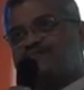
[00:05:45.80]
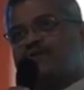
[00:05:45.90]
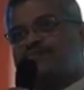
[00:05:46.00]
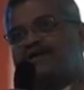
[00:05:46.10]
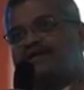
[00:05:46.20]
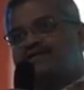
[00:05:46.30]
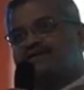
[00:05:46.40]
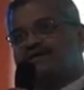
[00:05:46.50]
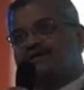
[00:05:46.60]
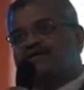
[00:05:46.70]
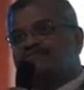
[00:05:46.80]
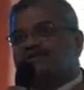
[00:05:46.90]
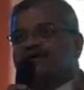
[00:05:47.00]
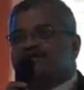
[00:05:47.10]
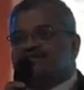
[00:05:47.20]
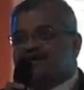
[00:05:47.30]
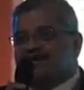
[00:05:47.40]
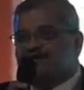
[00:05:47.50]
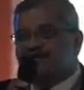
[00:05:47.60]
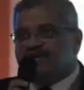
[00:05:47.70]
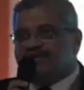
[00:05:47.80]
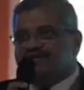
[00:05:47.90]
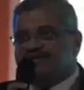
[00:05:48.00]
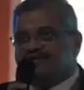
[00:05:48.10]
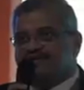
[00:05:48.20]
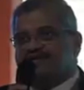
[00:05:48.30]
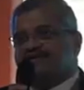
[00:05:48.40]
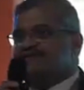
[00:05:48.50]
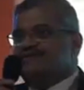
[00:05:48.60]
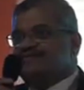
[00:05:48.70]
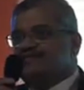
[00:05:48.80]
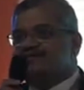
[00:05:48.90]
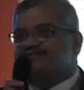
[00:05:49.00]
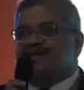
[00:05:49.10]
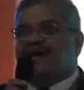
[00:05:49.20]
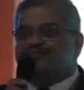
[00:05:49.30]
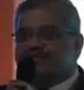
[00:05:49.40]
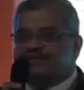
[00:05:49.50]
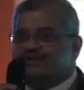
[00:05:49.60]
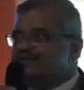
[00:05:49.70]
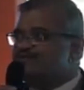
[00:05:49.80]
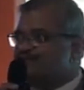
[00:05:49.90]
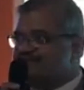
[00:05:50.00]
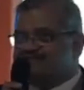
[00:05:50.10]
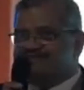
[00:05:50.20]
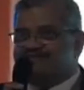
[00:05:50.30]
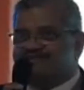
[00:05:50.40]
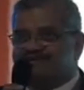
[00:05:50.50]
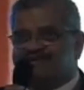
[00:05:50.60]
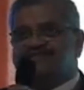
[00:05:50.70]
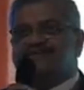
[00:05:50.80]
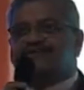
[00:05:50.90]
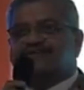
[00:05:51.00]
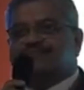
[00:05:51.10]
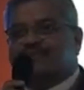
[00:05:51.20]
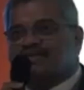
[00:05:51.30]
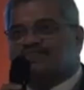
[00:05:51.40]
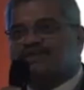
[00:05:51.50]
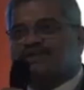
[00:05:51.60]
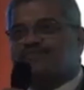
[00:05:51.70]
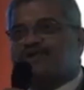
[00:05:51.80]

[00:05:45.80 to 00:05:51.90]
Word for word: the moment we all start doing, there is absolutely no risk. I think money will come